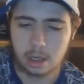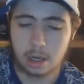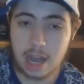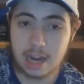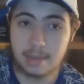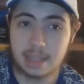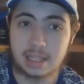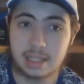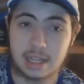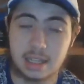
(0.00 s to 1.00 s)
And he
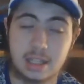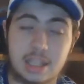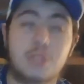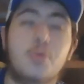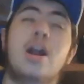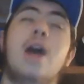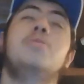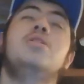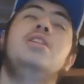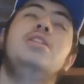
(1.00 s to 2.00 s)
misses it. This is what
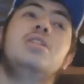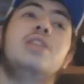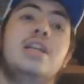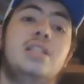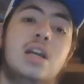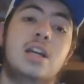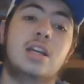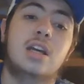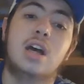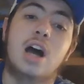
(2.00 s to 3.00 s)
happens. I need to say
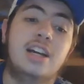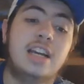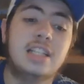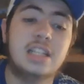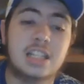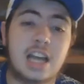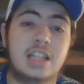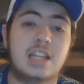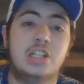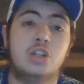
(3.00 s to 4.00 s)

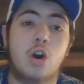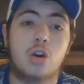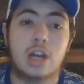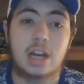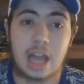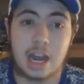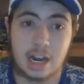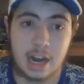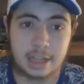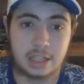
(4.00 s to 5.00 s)
that he's not gonna get it
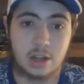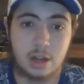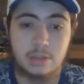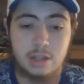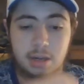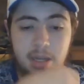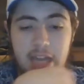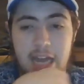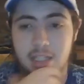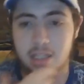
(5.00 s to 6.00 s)
next time so that he
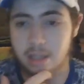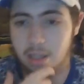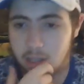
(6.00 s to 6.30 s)
gets it.